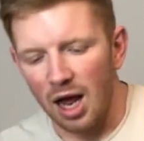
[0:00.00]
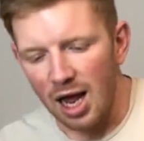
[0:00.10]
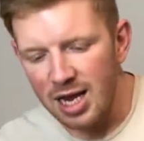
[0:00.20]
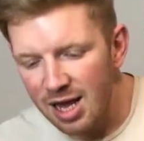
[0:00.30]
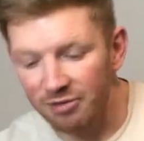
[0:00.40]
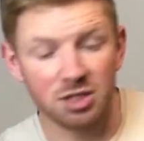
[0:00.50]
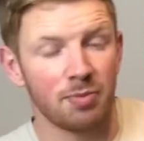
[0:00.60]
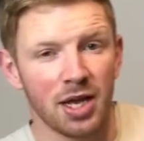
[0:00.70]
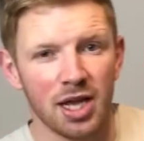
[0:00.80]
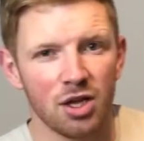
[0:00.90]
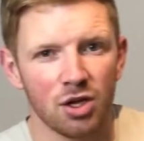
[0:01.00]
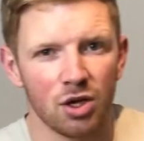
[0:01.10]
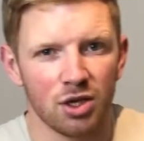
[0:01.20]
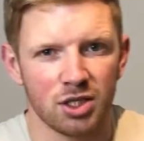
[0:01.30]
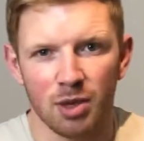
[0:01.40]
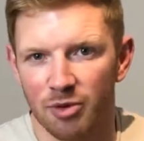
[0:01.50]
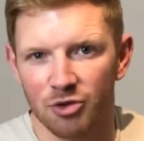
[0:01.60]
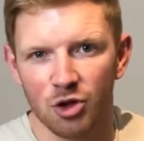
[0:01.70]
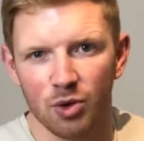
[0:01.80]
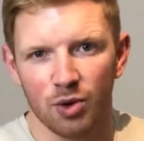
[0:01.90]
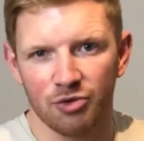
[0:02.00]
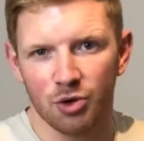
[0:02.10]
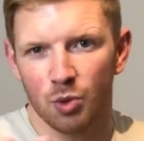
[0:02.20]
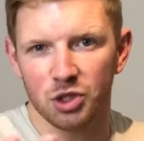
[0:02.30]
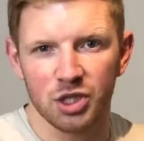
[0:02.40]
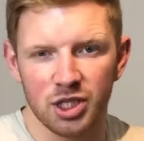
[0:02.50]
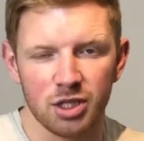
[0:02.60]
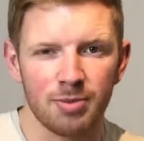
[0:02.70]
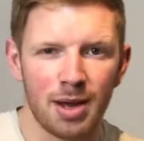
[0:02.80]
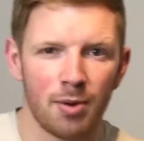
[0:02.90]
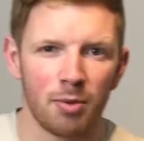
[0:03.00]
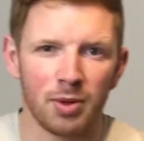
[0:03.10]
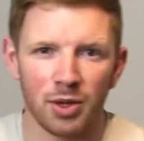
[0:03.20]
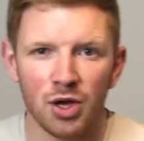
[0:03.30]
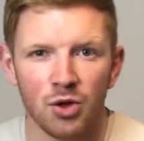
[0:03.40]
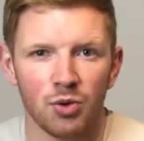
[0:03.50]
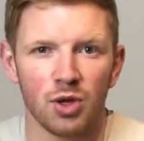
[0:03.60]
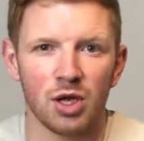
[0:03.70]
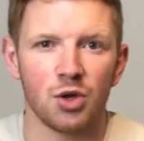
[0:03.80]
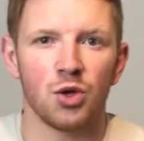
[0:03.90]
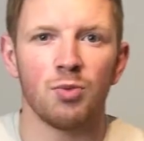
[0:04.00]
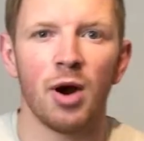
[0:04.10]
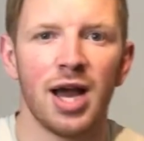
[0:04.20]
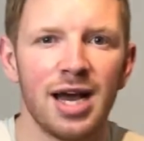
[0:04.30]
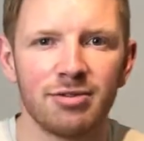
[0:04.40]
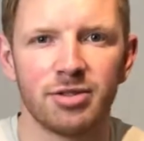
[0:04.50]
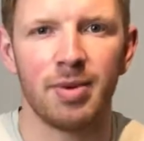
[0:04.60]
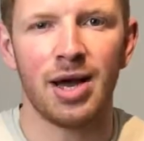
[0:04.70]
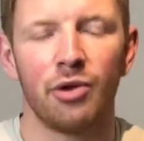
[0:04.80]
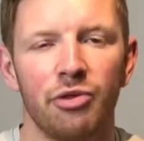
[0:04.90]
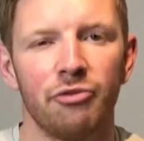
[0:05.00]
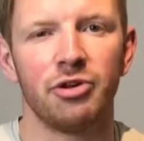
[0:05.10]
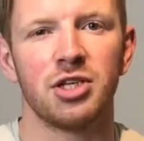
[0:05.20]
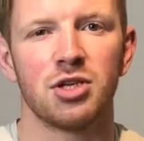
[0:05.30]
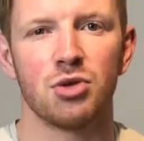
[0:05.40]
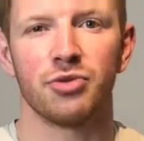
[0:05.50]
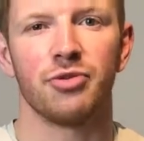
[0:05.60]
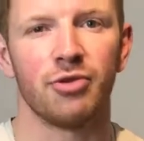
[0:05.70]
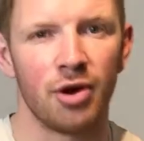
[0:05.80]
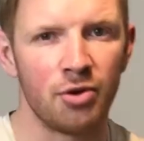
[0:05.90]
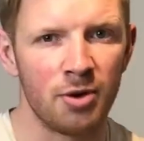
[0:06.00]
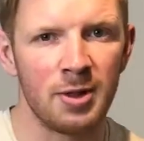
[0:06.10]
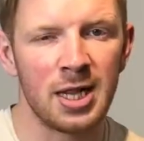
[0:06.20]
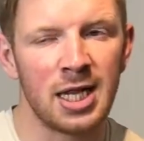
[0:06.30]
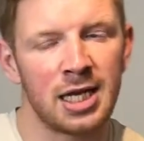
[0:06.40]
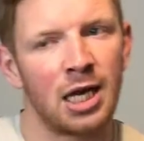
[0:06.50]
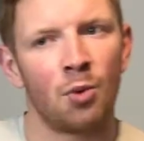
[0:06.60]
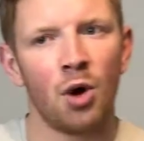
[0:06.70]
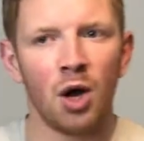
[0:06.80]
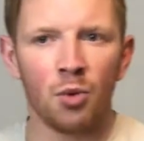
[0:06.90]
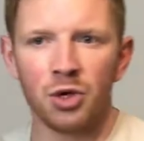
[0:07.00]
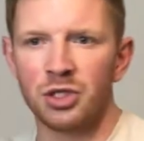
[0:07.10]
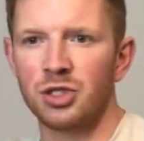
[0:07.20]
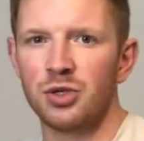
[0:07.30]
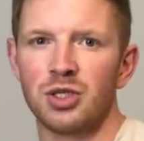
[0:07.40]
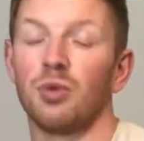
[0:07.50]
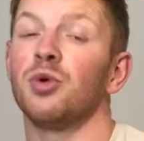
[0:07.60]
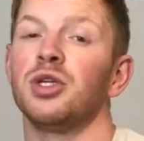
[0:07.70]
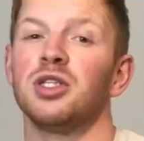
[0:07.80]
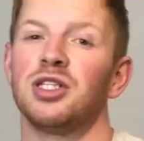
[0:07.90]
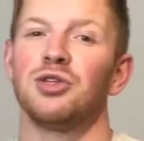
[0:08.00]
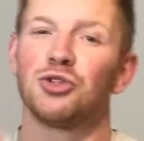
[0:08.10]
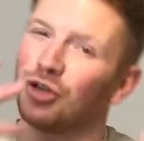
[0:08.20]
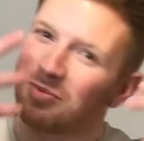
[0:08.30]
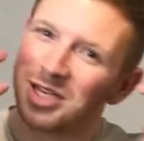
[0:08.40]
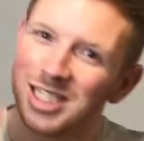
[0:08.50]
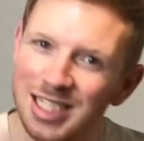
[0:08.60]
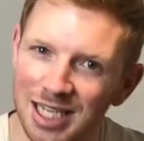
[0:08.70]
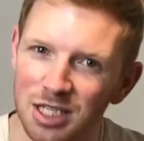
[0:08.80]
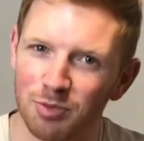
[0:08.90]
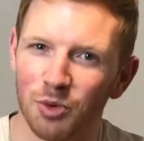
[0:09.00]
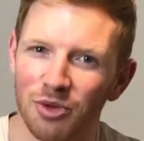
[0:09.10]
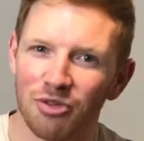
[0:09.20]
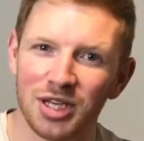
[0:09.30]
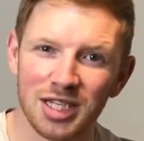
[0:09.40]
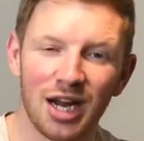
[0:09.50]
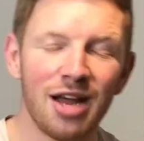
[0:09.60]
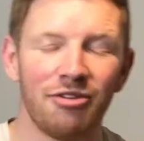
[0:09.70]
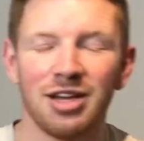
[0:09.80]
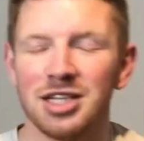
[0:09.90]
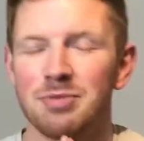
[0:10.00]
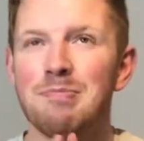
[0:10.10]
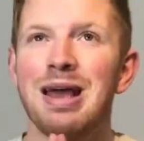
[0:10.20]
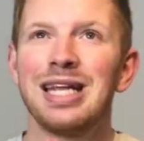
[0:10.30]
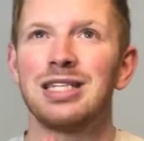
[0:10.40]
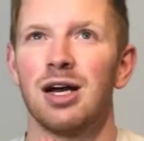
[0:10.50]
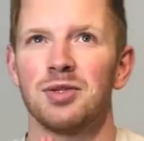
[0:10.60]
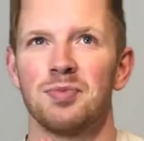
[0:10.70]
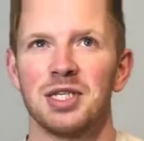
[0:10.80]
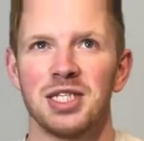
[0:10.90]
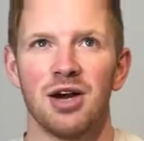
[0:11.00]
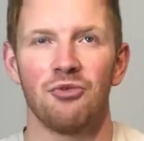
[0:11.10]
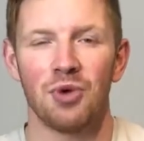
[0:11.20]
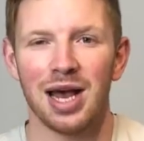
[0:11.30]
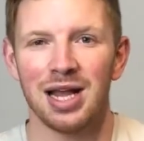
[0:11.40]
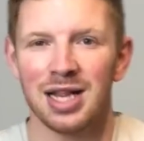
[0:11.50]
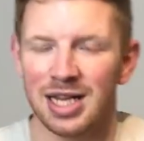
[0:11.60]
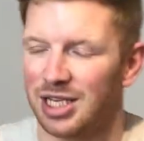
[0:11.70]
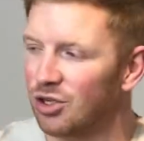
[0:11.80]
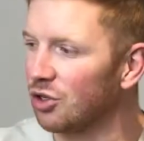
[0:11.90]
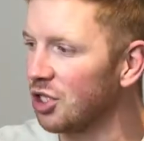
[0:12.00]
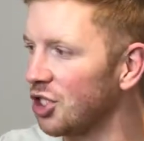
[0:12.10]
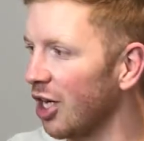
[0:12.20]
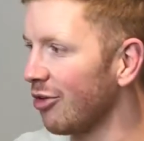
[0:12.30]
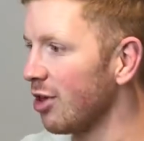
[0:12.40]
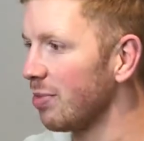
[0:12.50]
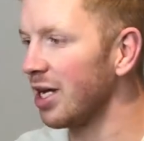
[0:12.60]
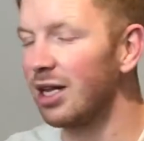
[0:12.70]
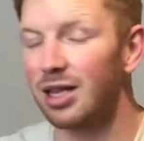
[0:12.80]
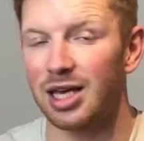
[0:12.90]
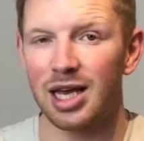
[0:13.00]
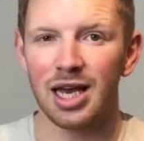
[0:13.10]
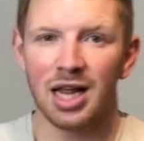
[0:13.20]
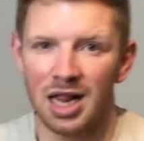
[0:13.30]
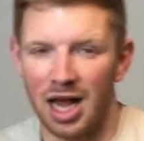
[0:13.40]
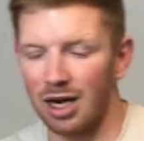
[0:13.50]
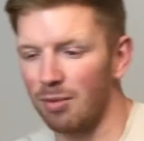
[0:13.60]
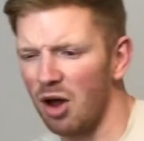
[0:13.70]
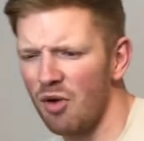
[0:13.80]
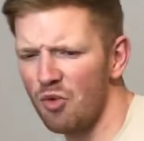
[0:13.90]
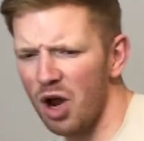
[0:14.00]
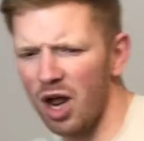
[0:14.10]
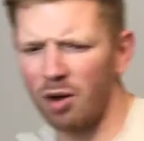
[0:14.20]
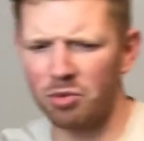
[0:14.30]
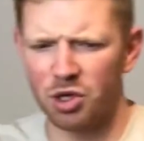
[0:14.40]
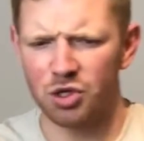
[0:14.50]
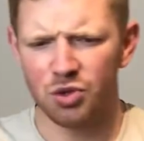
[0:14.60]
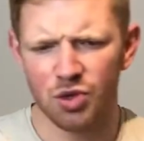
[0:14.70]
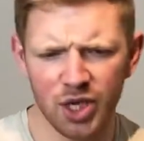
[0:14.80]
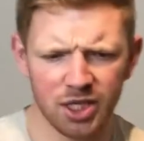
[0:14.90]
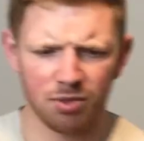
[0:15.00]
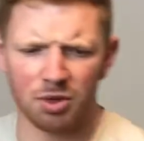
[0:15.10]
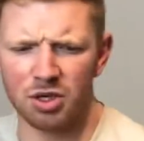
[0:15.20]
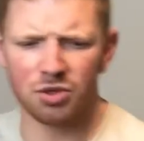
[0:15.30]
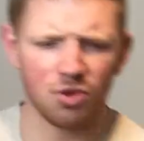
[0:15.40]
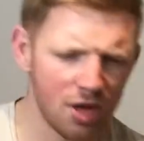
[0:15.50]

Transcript: Inevitably, some of you, or if you're watching this, you may well be you might have some health and fitness goals of your own. Now what I want you to do is I want you to still try and be sensible with this. And I've had this many times myself where it's got to January, the beginning of the year, and I'm like, right, I'm going to do this, I'm going to do